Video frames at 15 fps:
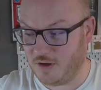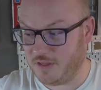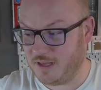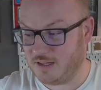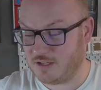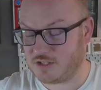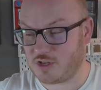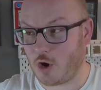I
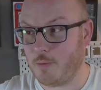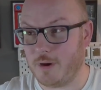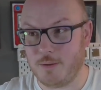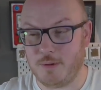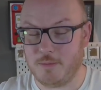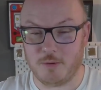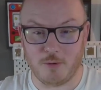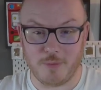think so many
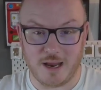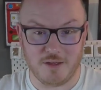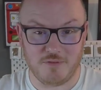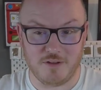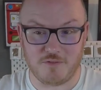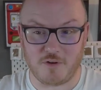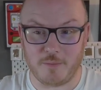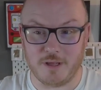people will
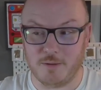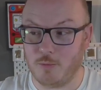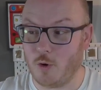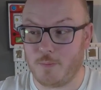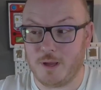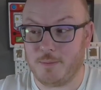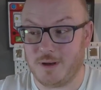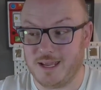benefit from it. The more
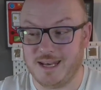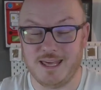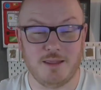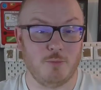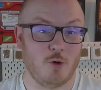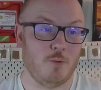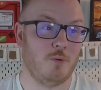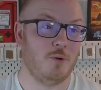people in here, the
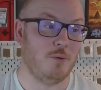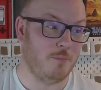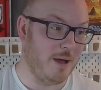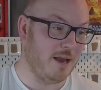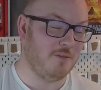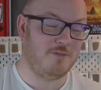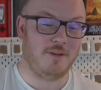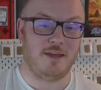more will
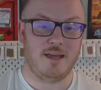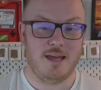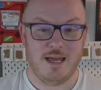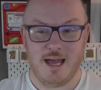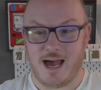benefit.